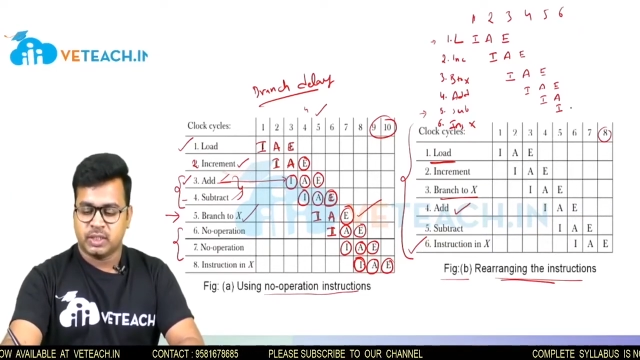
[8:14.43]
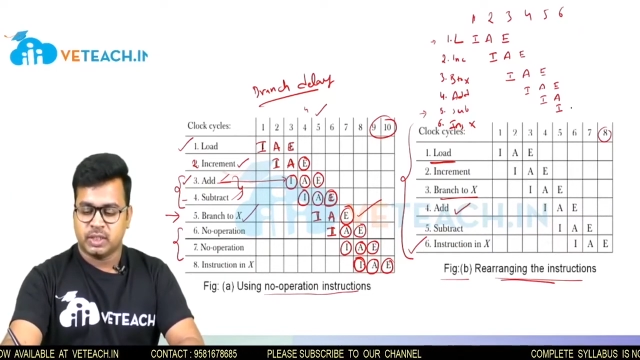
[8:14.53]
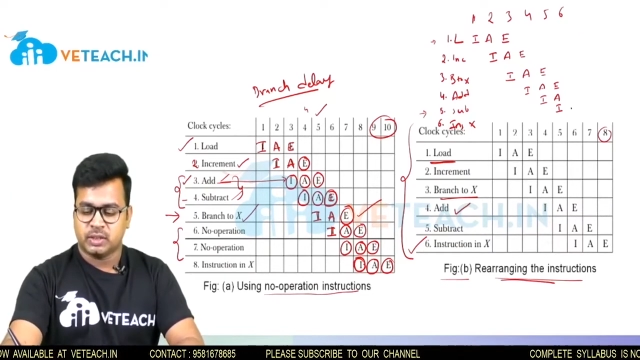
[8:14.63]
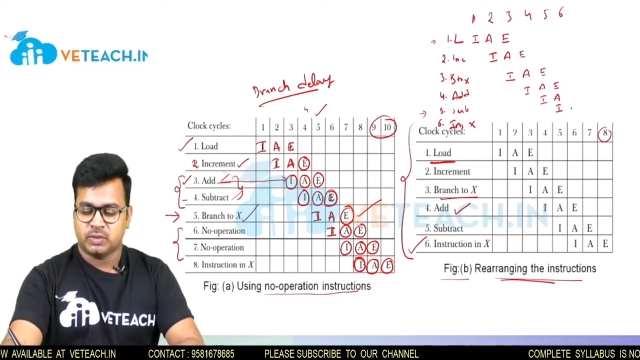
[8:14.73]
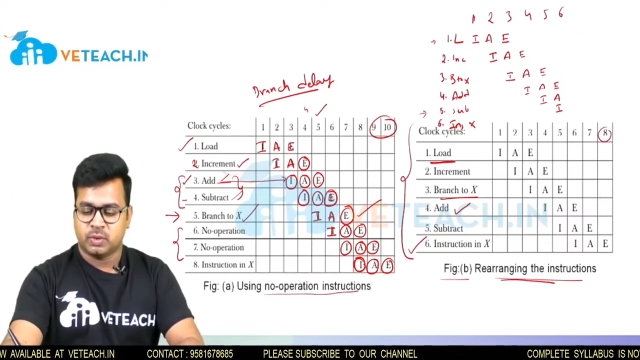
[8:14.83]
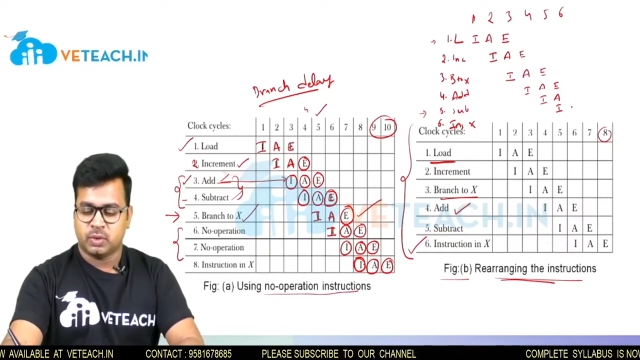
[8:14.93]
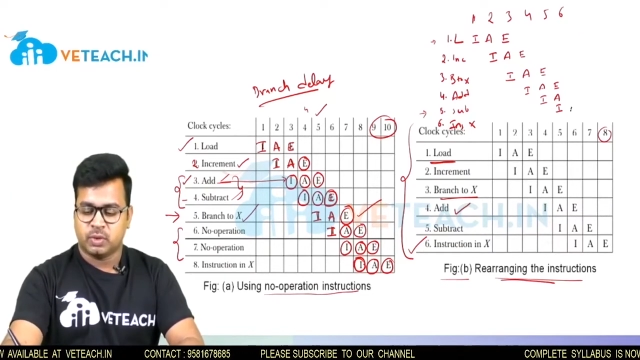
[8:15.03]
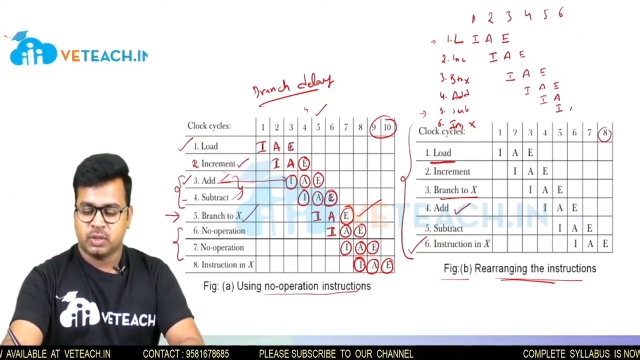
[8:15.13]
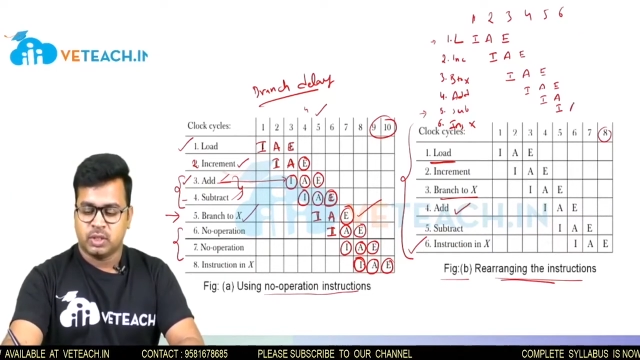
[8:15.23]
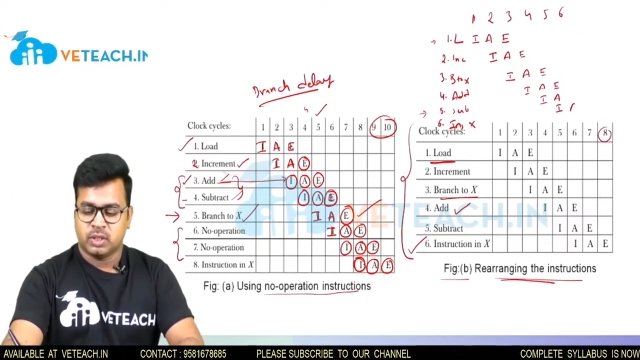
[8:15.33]
that is
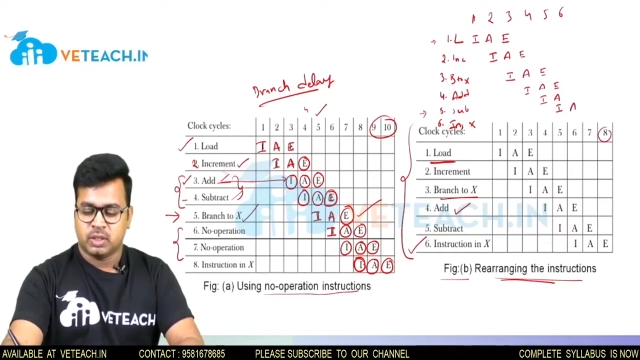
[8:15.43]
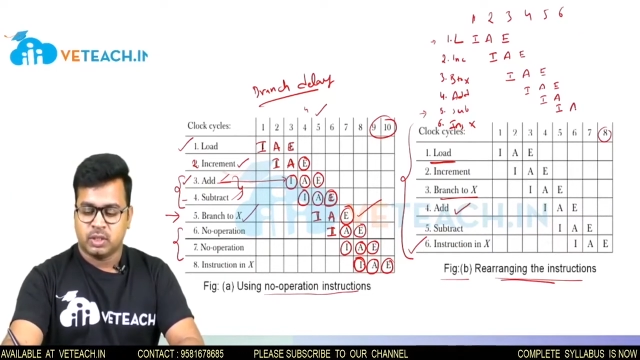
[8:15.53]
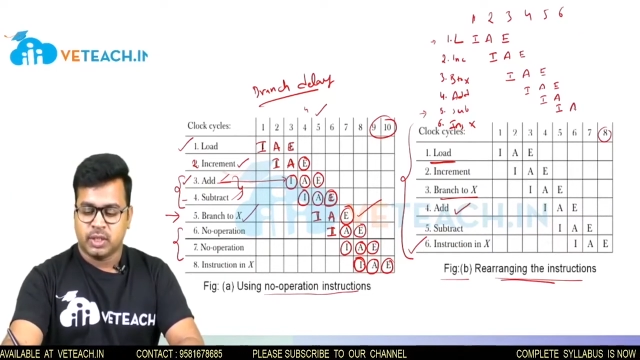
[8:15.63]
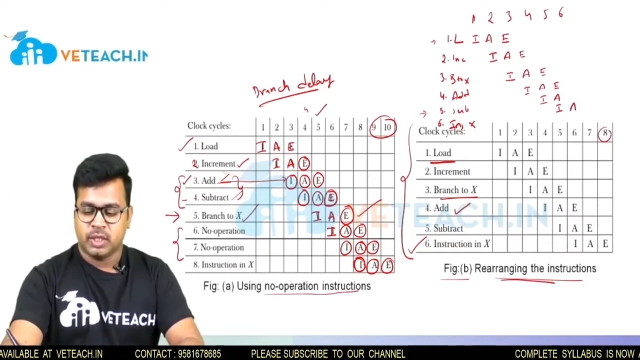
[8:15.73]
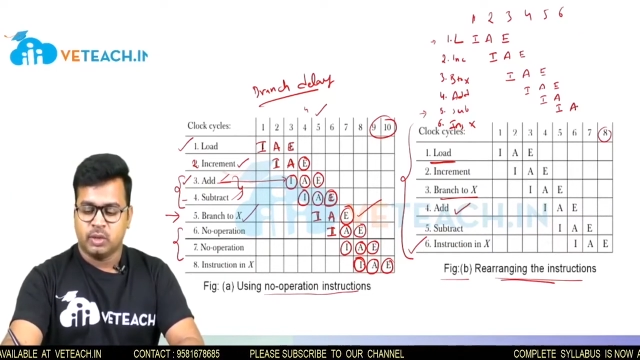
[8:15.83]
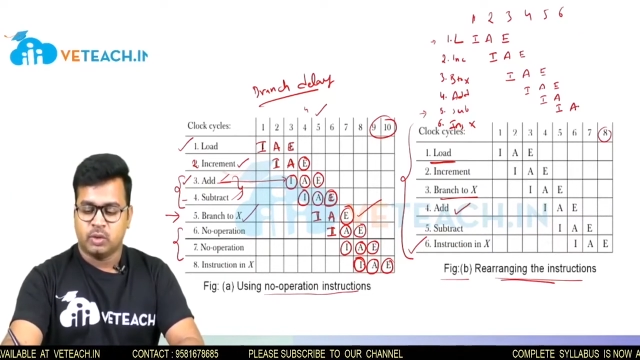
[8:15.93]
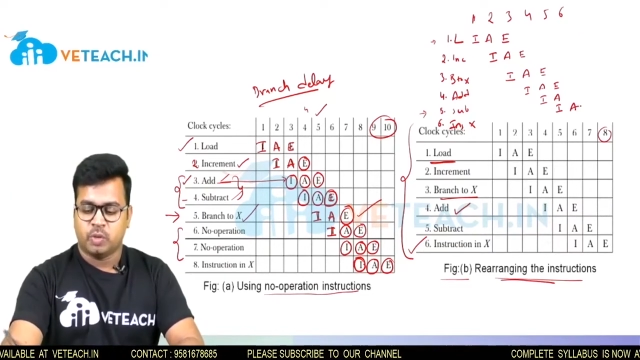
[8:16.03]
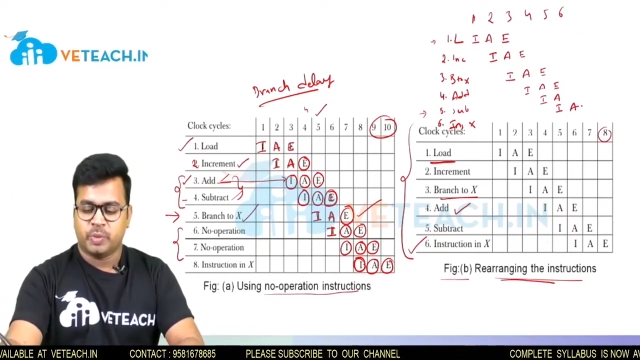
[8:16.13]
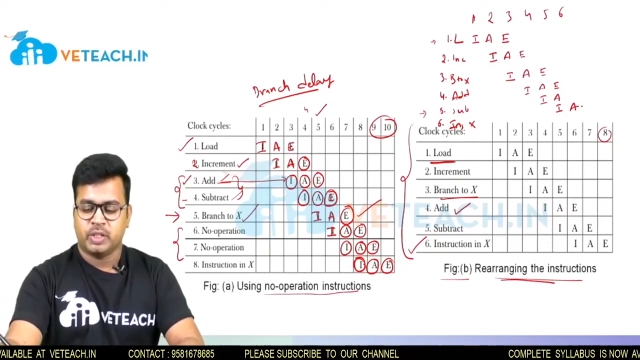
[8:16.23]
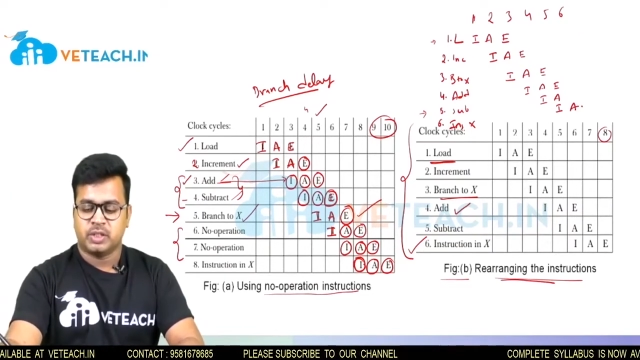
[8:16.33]
for ALU
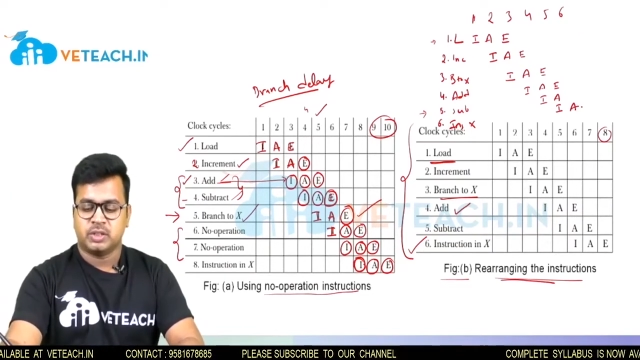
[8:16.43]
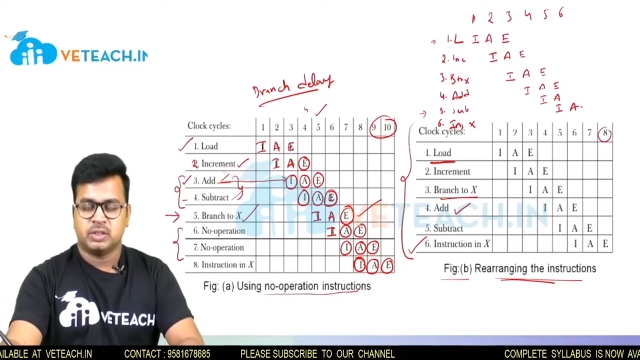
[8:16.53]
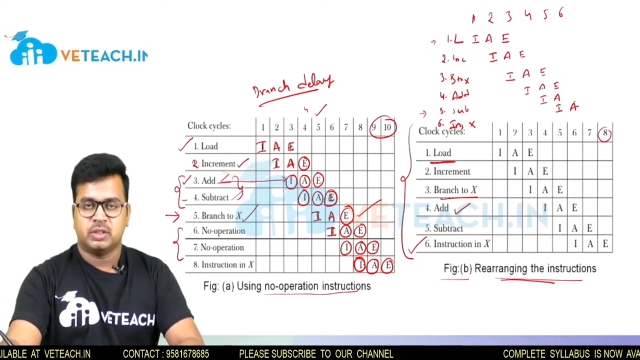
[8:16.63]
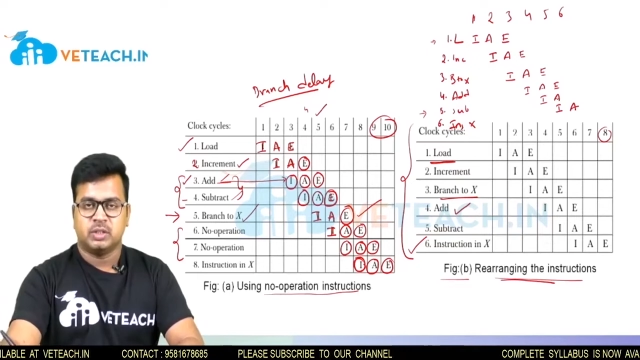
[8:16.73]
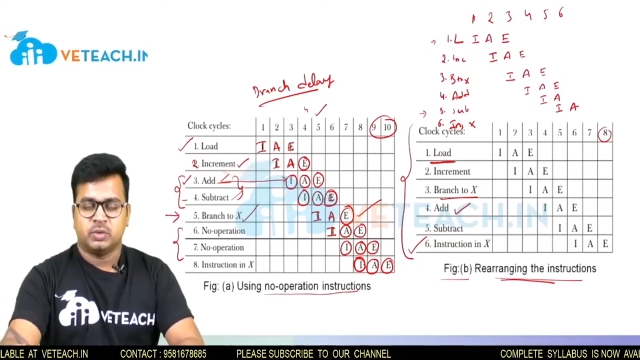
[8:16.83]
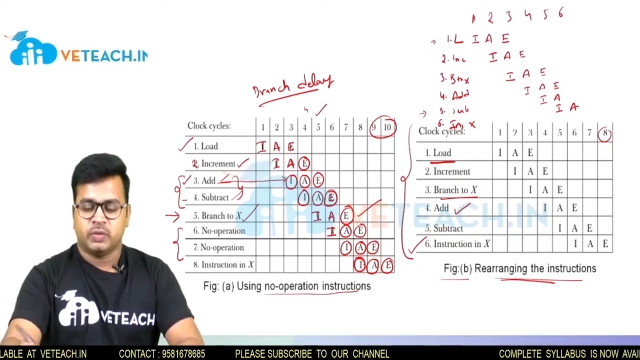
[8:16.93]
operation,